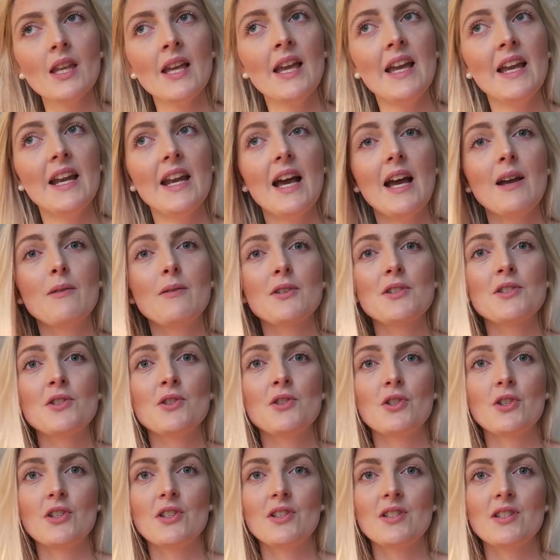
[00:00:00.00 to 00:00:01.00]
And I was
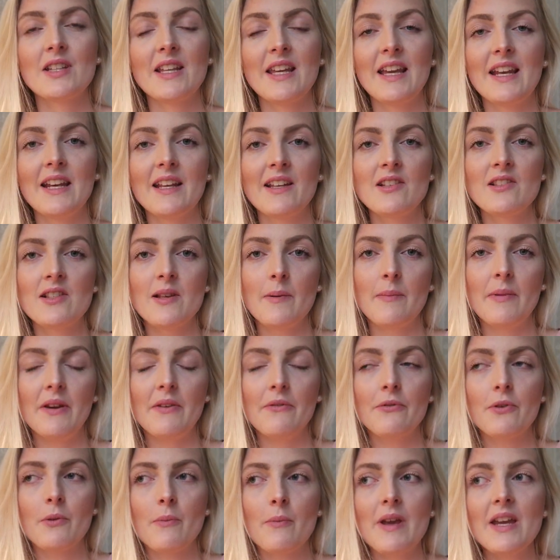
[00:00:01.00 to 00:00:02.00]
just getting some
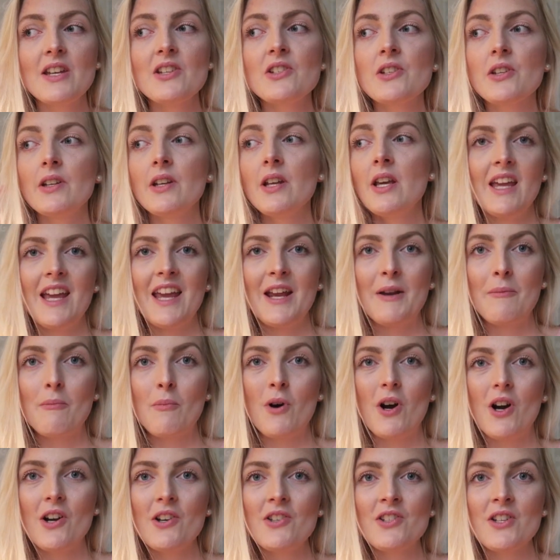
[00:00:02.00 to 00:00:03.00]
information. In
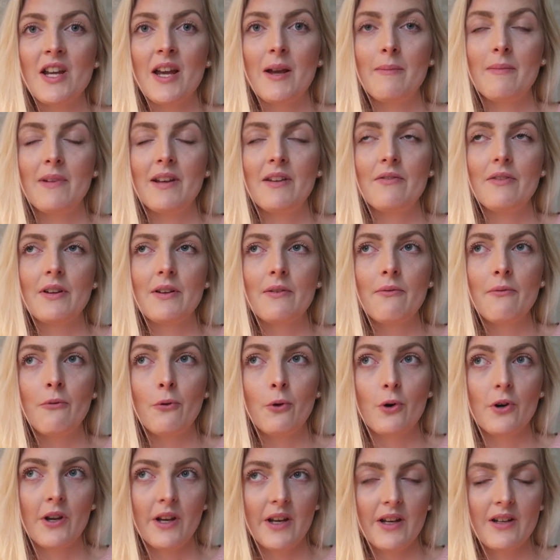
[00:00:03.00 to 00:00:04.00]
March, I'm living
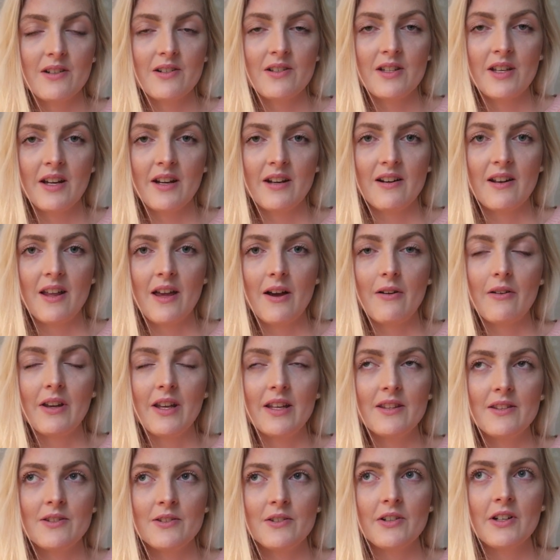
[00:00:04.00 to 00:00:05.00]
four years here now
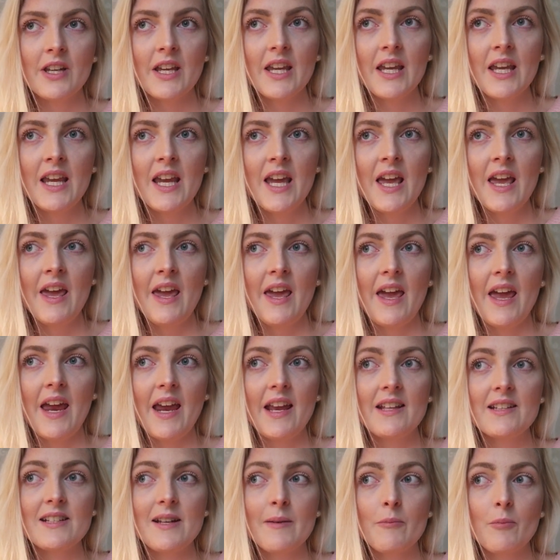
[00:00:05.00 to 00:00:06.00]
in Turkey
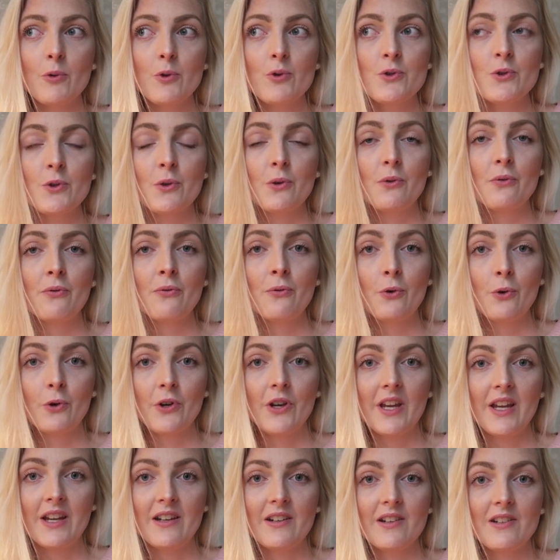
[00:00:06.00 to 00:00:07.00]
and I'm also four
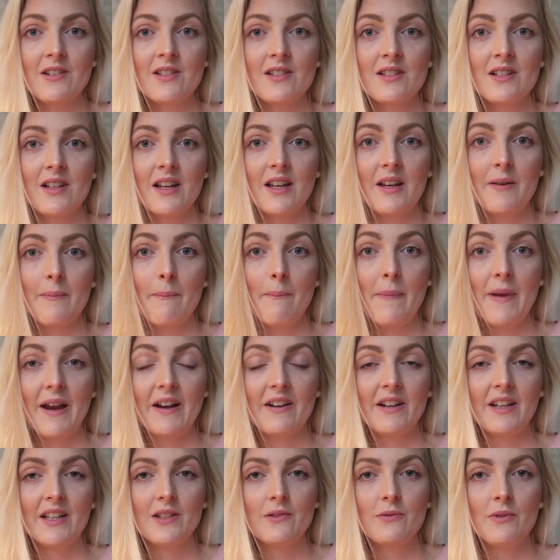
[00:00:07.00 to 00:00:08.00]
years uh,
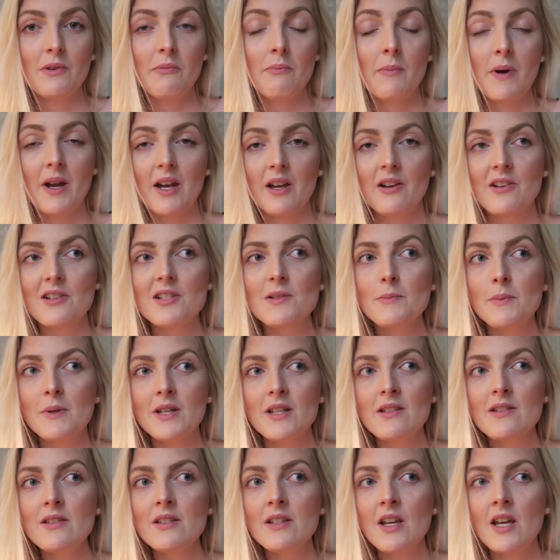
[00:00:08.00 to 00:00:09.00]
married with my
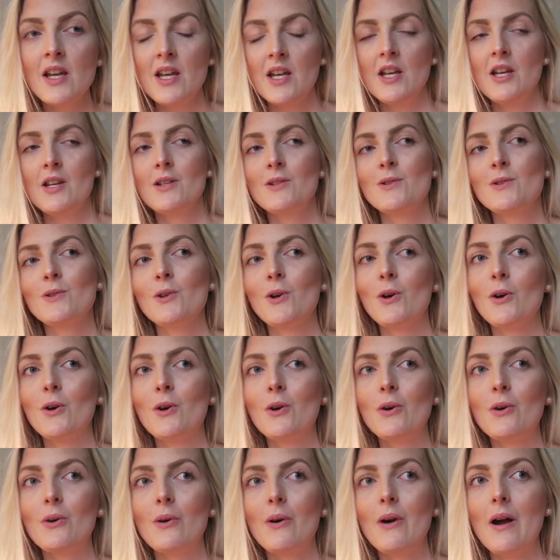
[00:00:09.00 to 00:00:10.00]
husband.
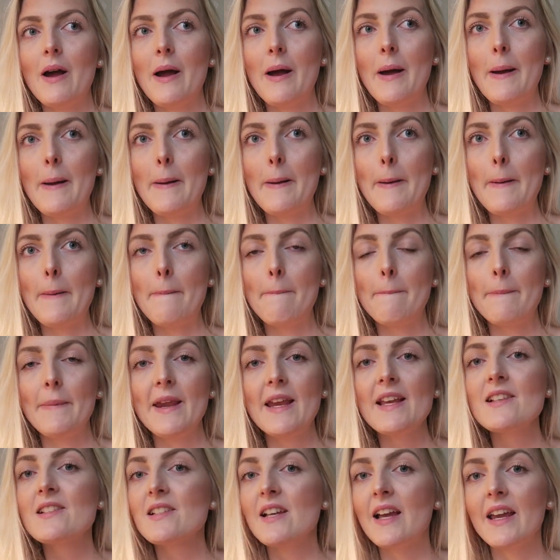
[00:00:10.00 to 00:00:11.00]
So um,
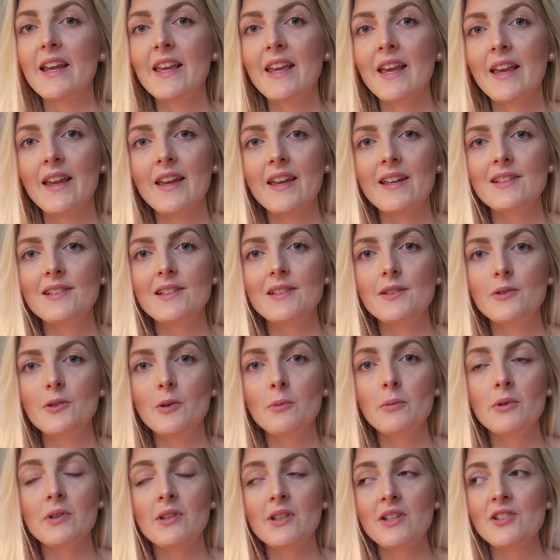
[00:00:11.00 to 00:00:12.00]
yes, I can get a
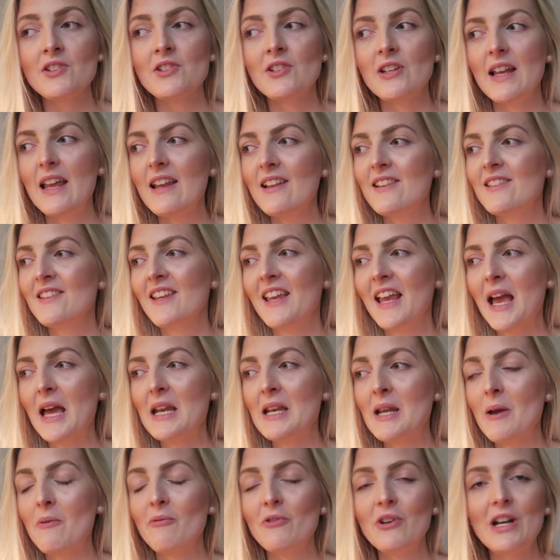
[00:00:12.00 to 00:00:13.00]
double nationality
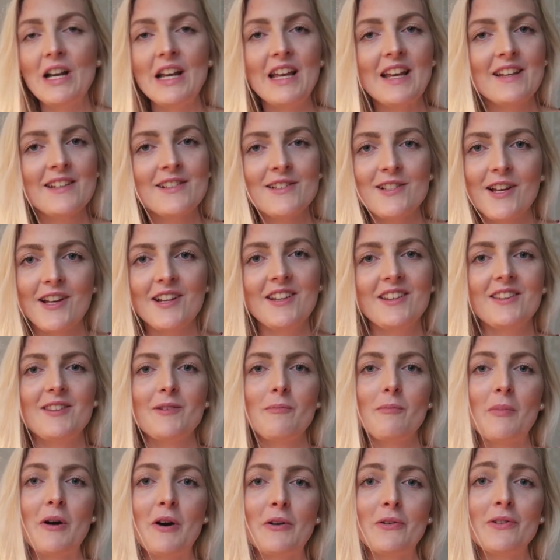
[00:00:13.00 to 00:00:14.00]
and I'm really excited
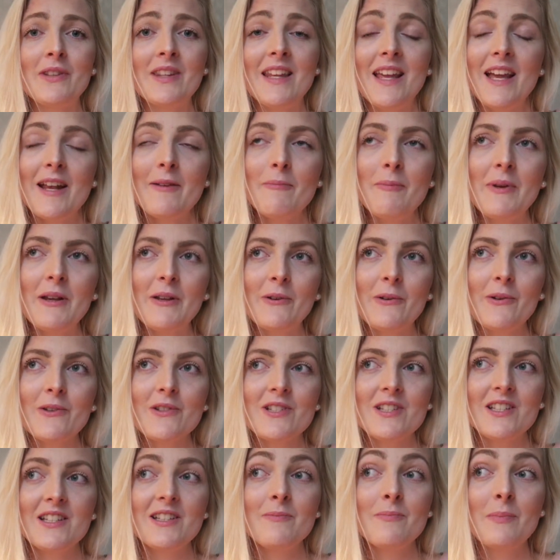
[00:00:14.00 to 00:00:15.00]
about that
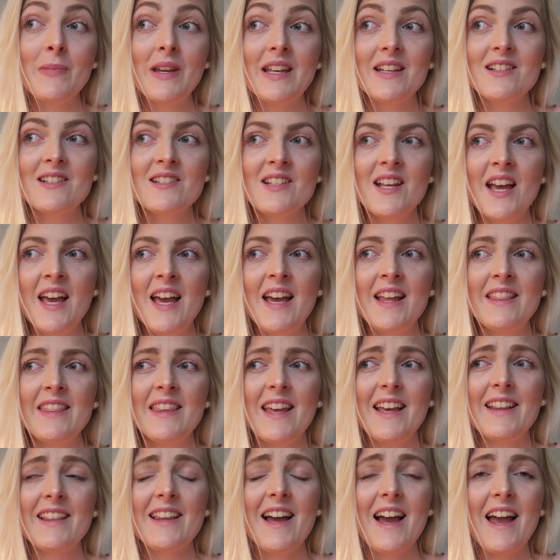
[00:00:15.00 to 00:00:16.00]
because it means
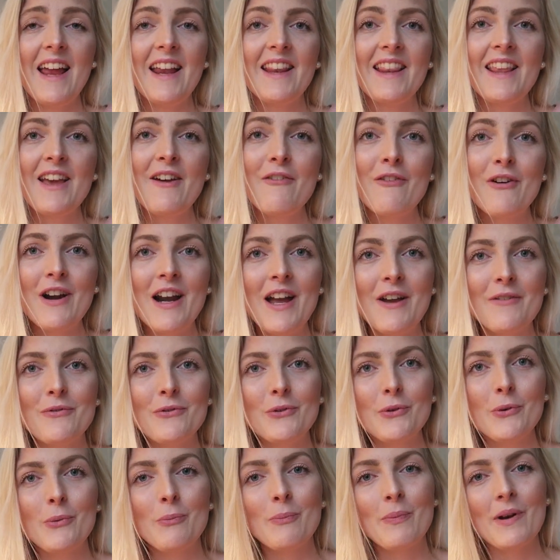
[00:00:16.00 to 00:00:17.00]
that I never have
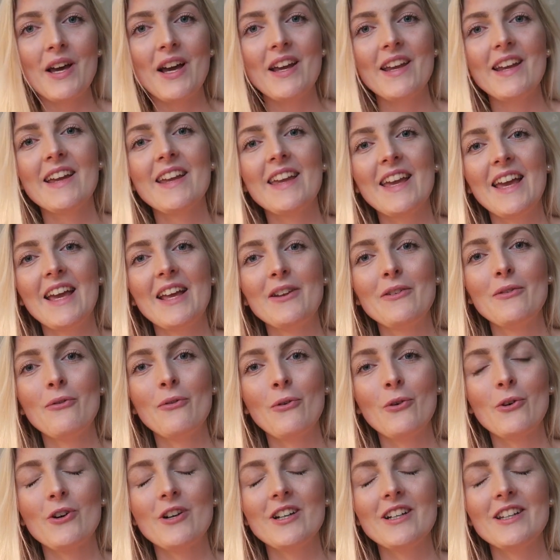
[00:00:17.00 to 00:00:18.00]
to apply again
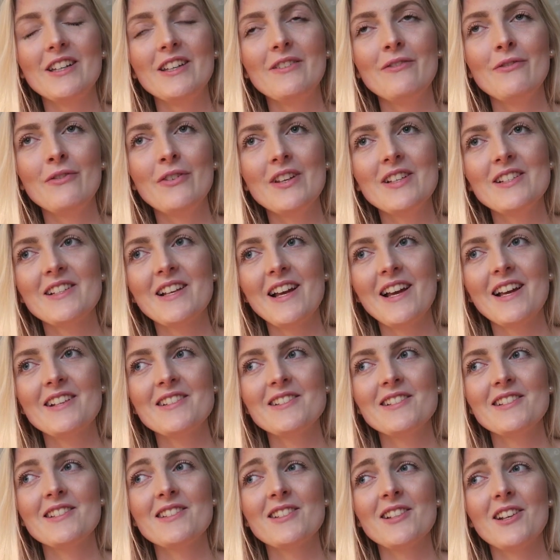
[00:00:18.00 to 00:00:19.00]
for the
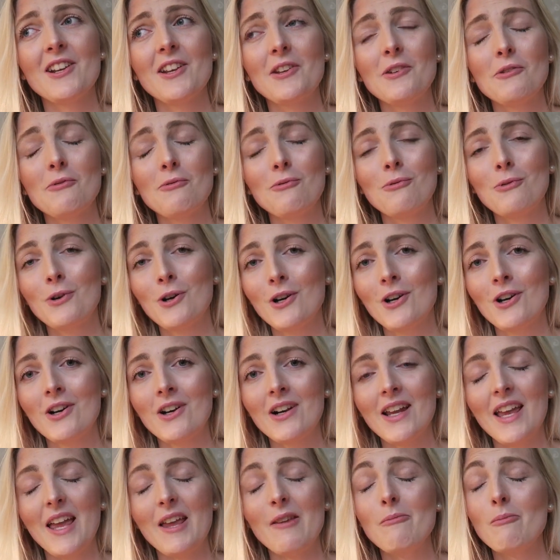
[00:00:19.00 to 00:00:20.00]
visas. It's a lot of
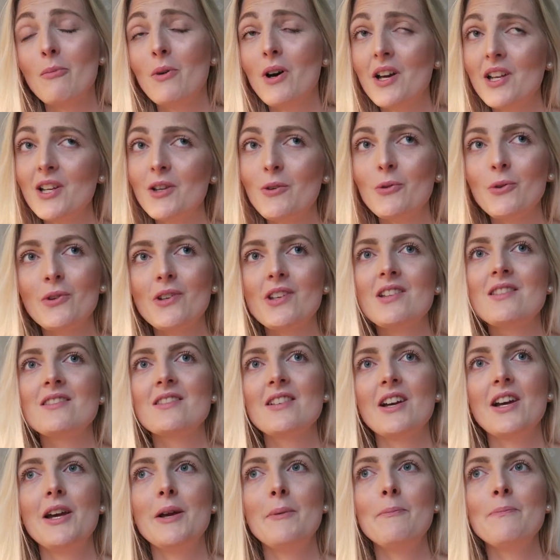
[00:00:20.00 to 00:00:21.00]
work and money all the
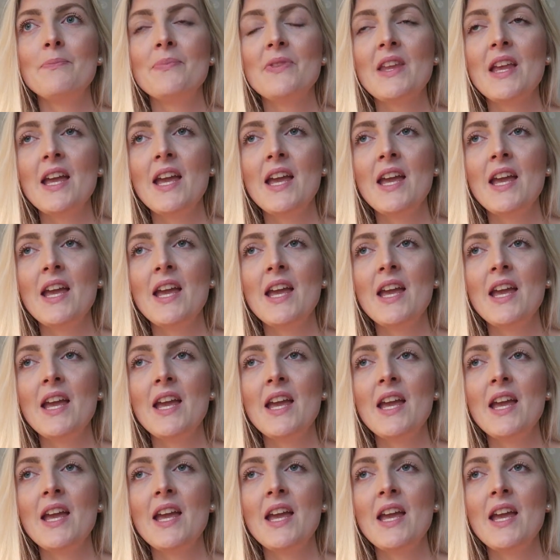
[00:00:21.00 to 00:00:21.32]
time.